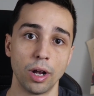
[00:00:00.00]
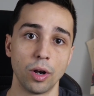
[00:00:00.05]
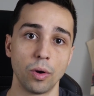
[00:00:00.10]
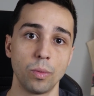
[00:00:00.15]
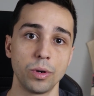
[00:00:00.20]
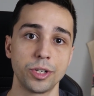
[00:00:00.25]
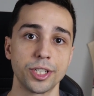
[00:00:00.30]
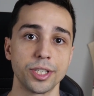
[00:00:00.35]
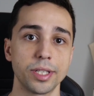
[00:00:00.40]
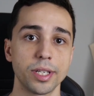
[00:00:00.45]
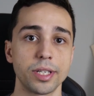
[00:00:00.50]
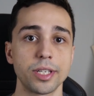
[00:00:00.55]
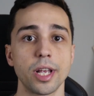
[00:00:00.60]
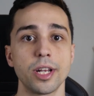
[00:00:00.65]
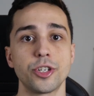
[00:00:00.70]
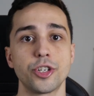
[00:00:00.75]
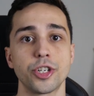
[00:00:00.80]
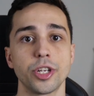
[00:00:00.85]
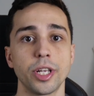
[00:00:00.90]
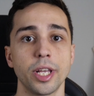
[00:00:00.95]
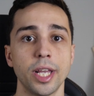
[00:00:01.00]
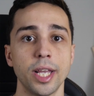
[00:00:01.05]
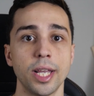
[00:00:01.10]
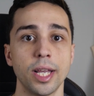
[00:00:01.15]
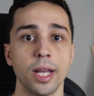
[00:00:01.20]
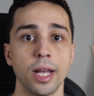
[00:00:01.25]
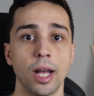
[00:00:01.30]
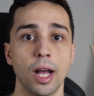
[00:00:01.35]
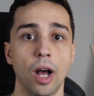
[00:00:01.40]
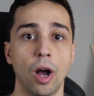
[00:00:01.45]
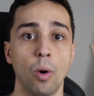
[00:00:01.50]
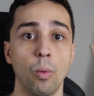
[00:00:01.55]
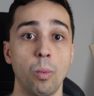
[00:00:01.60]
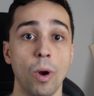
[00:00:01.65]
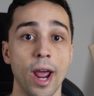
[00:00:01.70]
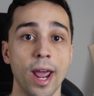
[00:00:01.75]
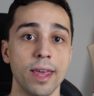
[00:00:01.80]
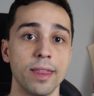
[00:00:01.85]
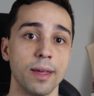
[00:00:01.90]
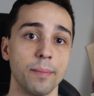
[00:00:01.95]
which is essentially a
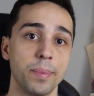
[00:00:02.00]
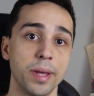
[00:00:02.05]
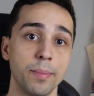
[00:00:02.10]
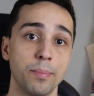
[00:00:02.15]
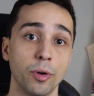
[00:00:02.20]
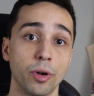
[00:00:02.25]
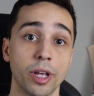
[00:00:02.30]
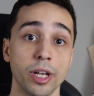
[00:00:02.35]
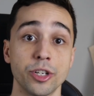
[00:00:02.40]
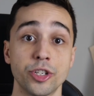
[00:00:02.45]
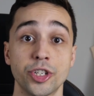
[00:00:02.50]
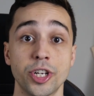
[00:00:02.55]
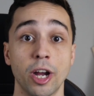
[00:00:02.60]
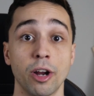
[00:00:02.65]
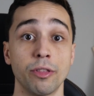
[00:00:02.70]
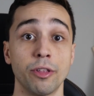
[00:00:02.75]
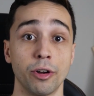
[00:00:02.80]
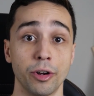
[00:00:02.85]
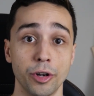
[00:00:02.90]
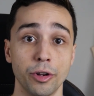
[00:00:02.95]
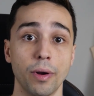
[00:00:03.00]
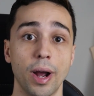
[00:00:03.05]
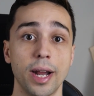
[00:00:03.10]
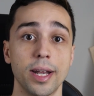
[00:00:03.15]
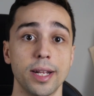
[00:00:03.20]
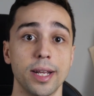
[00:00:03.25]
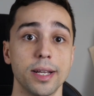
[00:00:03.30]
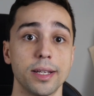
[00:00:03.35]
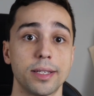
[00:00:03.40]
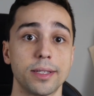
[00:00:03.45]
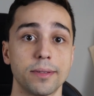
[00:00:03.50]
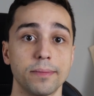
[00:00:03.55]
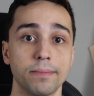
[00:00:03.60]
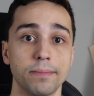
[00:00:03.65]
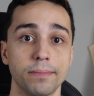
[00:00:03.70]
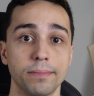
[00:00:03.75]
way that people can share their new ideas.